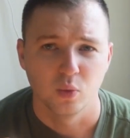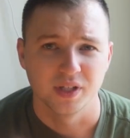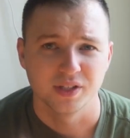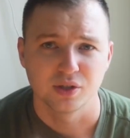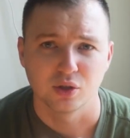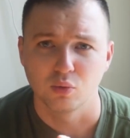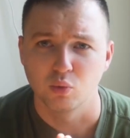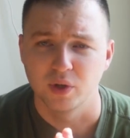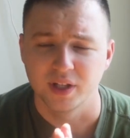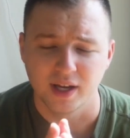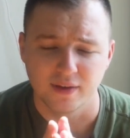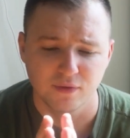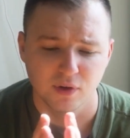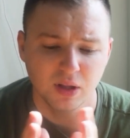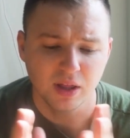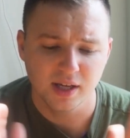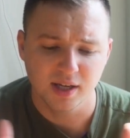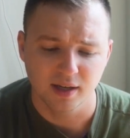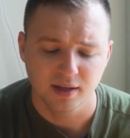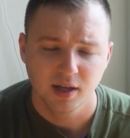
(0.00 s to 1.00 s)
winter, whenever
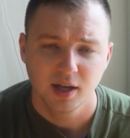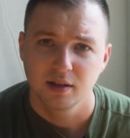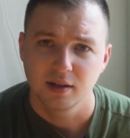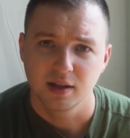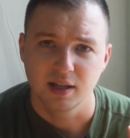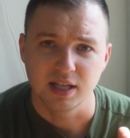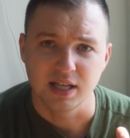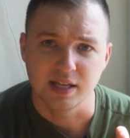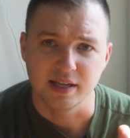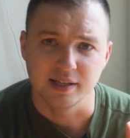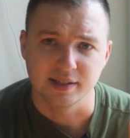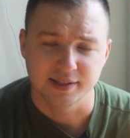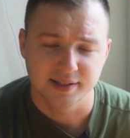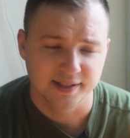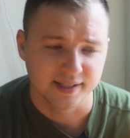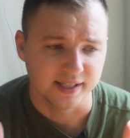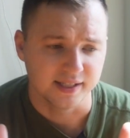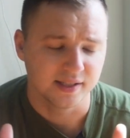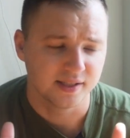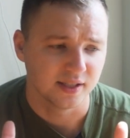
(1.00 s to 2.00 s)
the
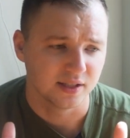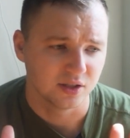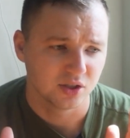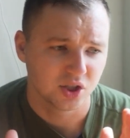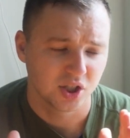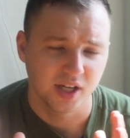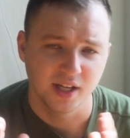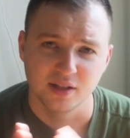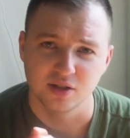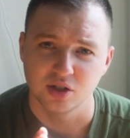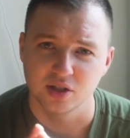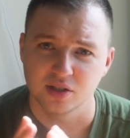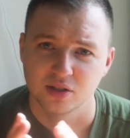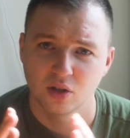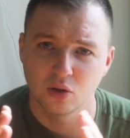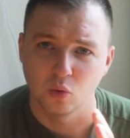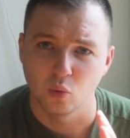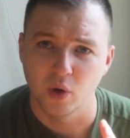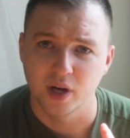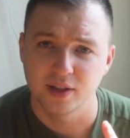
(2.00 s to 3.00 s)
season changes or
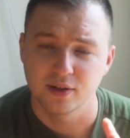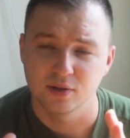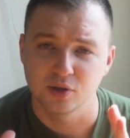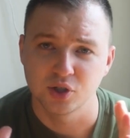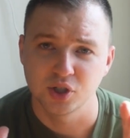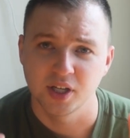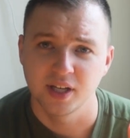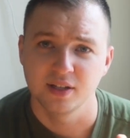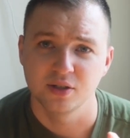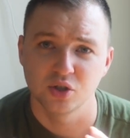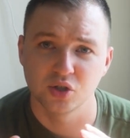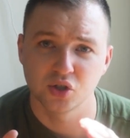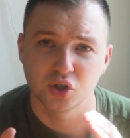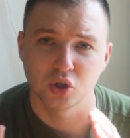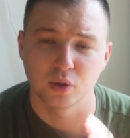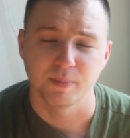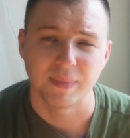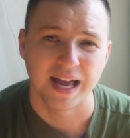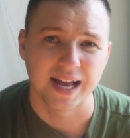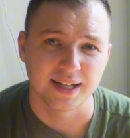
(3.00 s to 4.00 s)
the weather changes
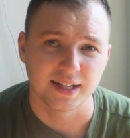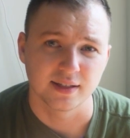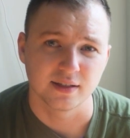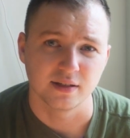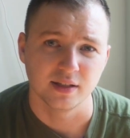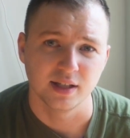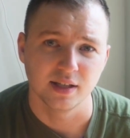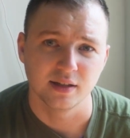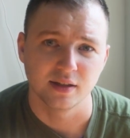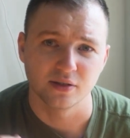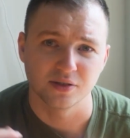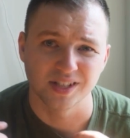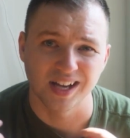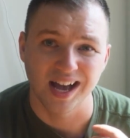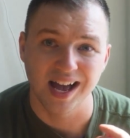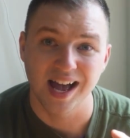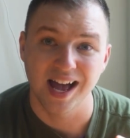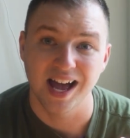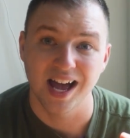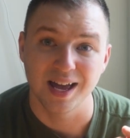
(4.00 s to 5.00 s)
dramatically, there's a
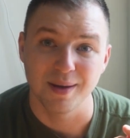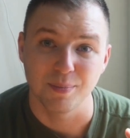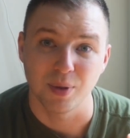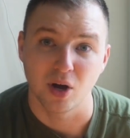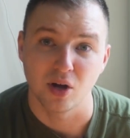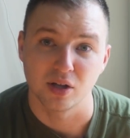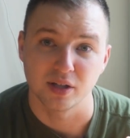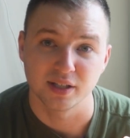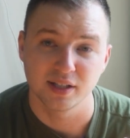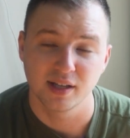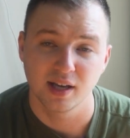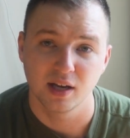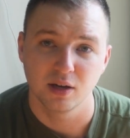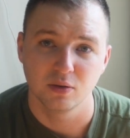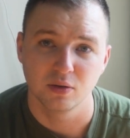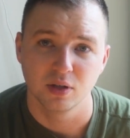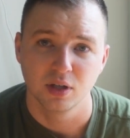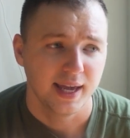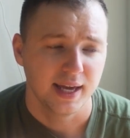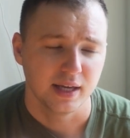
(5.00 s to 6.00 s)
high pollen
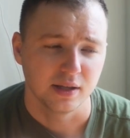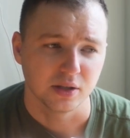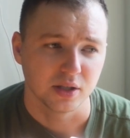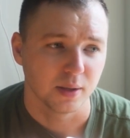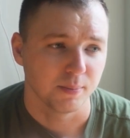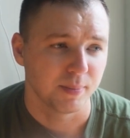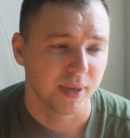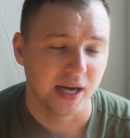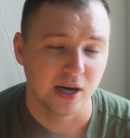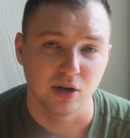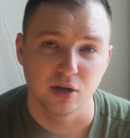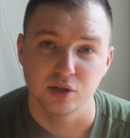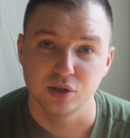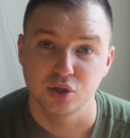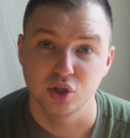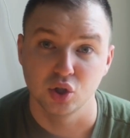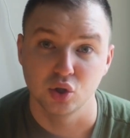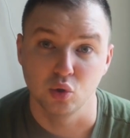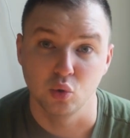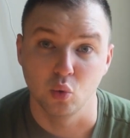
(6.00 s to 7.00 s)
count, and compared
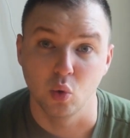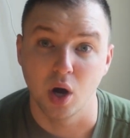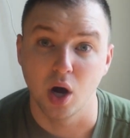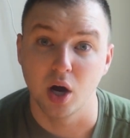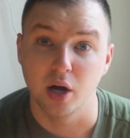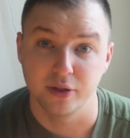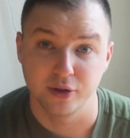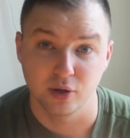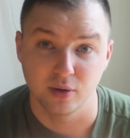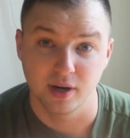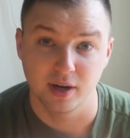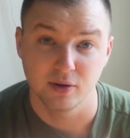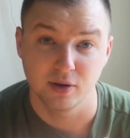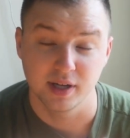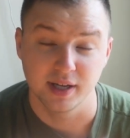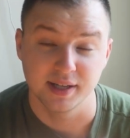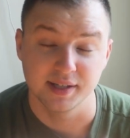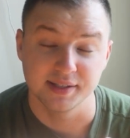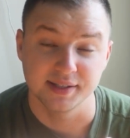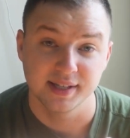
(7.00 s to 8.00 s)
to other
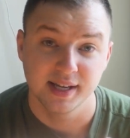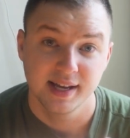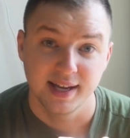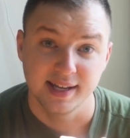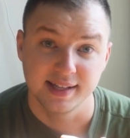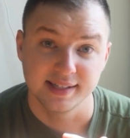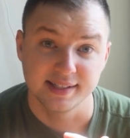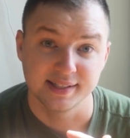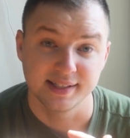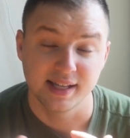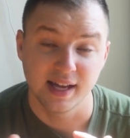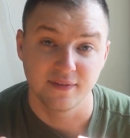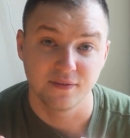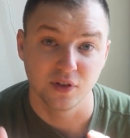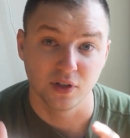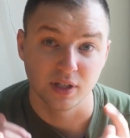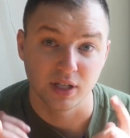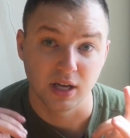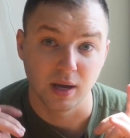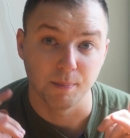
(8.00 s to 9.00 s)
areas, it is
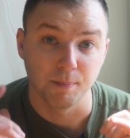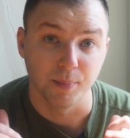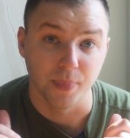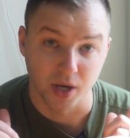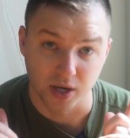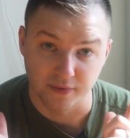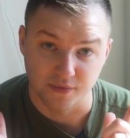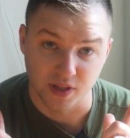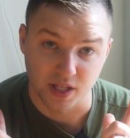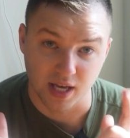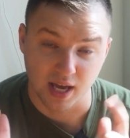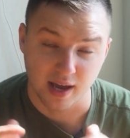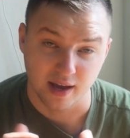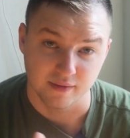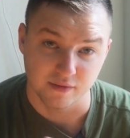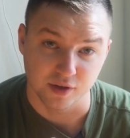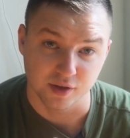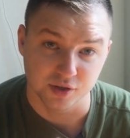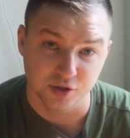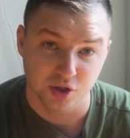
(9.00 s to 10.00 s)
definitely above the
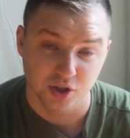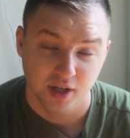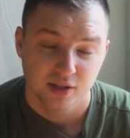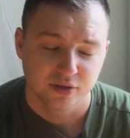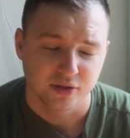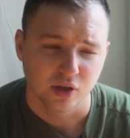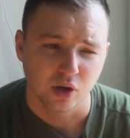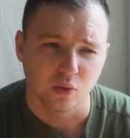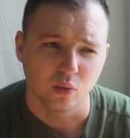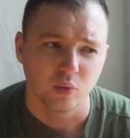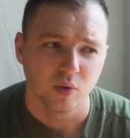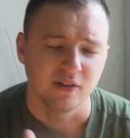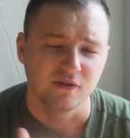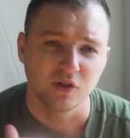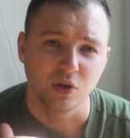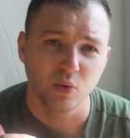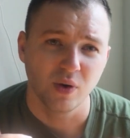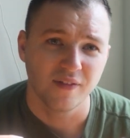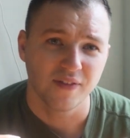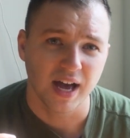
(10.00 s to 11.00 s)
average. So if
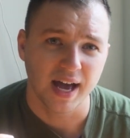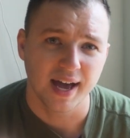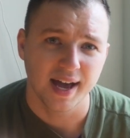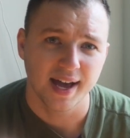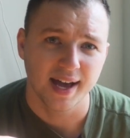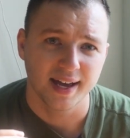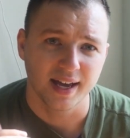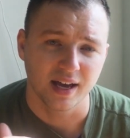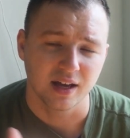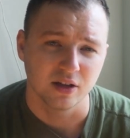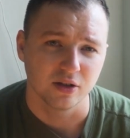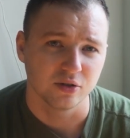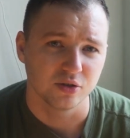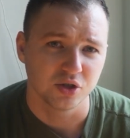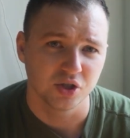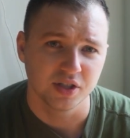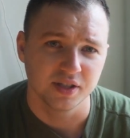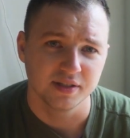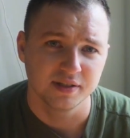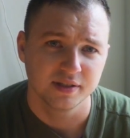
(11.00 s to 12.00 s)
you have high
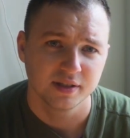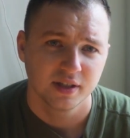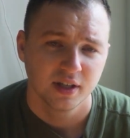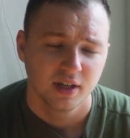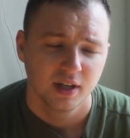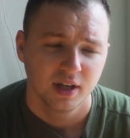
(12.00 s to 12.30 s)
allergies